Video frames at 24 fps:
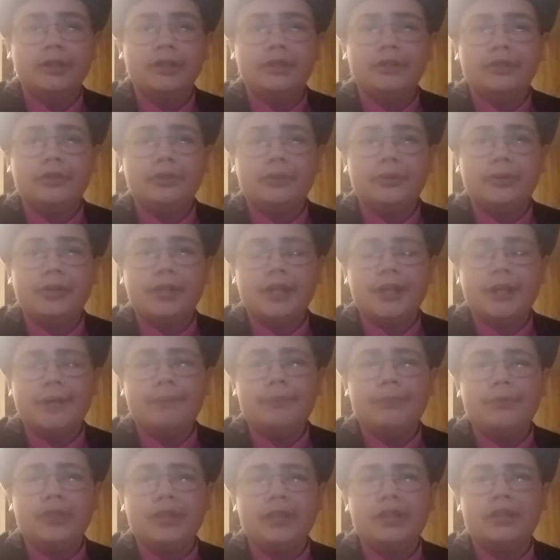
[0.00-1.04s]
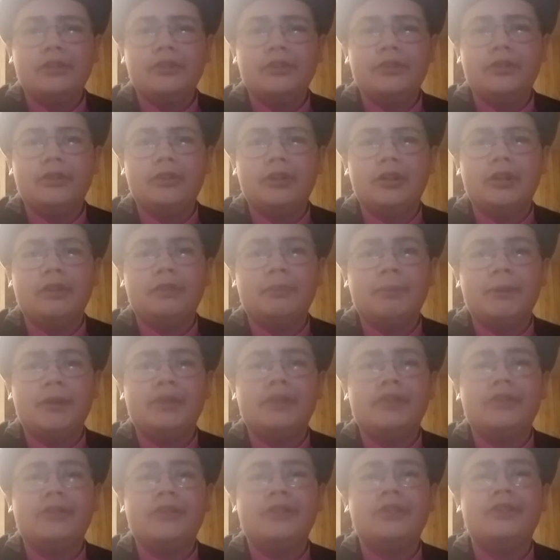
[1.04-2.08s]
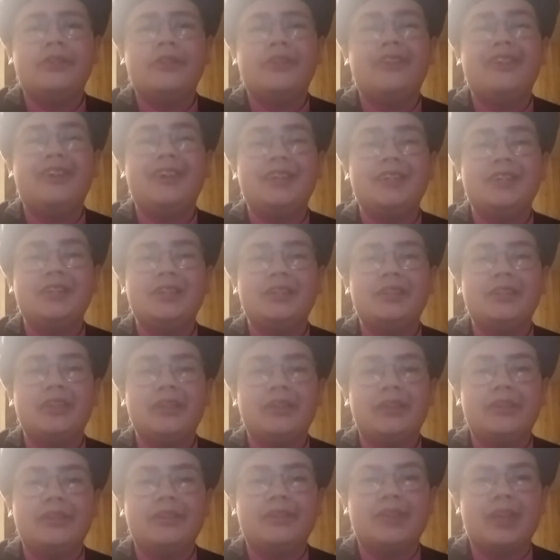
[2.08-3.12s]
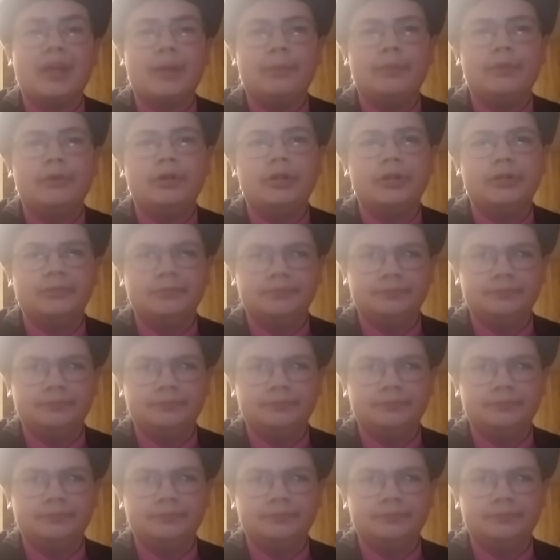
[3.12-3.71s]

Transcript: to keep the asbestos insulation stay put.